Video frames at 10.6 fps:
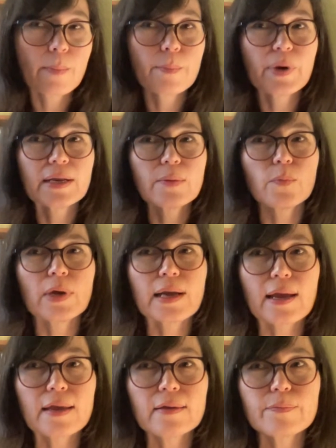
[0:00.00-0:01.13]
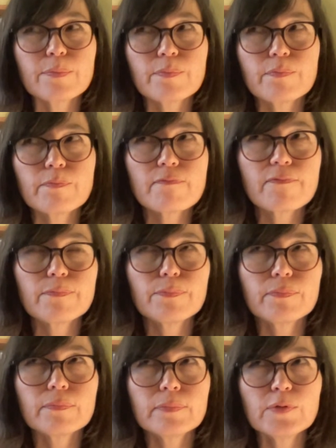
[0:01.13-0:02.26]
But when I
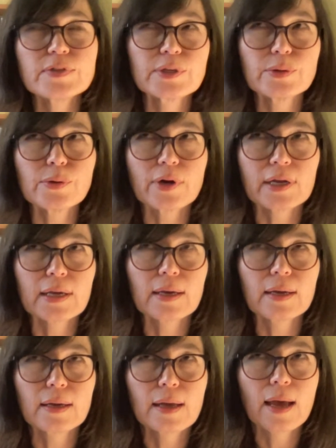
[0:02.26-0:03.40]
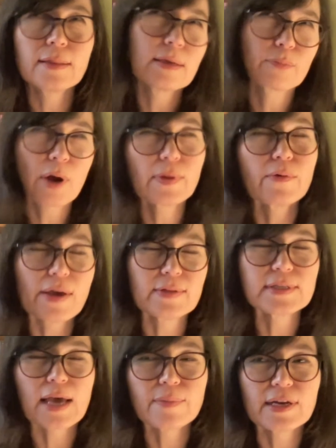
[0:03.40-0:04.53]
moved to New York, I think probably around the
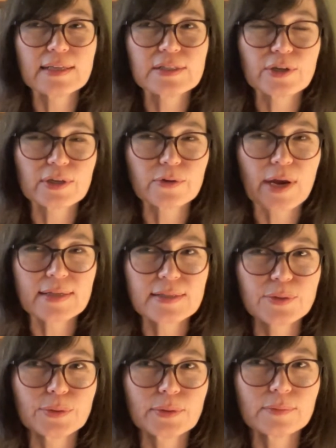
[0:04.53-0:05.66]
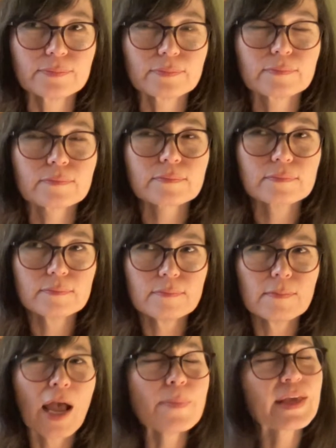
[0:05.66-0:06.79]
time that I started grad school,
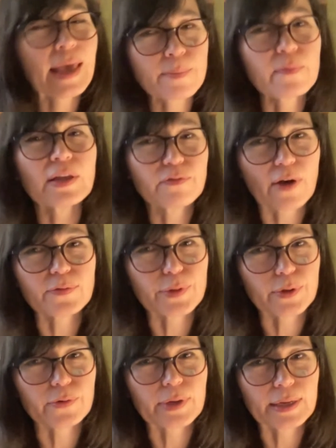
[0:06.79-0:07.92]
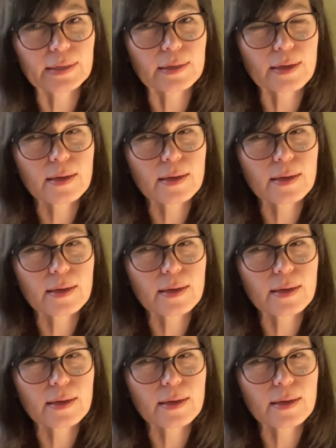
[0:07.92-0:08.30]
I became involved with a Korean